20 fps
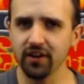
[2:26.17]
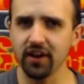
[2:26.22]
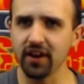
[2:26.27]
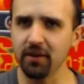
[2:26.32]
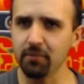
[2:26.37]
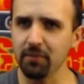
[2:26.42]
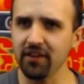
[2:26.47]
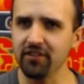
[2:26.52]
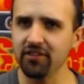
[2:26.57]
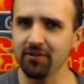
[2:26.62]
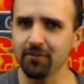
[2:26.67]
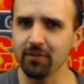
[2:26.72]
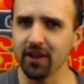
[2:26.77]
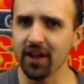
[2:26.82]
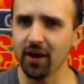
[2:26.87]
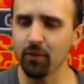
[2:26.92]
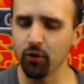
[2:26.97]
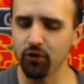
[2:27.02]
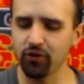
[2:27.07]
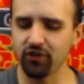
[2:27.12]
It makes him a lot
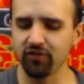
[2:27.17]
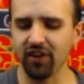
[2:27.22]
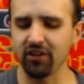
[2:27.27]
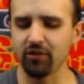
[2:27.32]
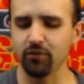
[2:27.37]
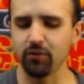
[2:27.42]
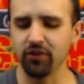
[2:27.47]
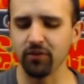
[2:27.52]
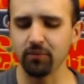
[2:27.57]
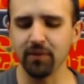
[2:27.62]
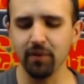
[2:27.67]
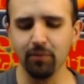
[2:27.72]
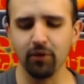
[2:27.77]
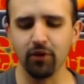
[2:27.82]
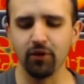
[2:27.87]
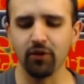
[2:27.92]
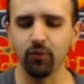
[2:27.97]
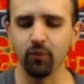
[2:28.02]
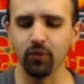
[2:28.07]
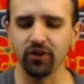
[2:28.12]
more survivable than
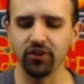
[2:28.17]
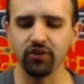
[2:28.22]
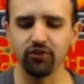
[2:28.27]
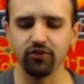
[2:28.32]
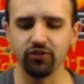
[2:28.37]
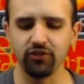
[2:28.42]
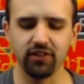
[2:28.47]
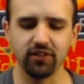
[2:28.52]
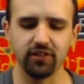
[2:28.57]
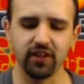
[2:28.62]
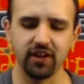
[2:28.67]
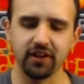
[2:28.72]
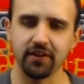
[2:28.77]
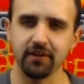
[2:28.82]
people would usually think.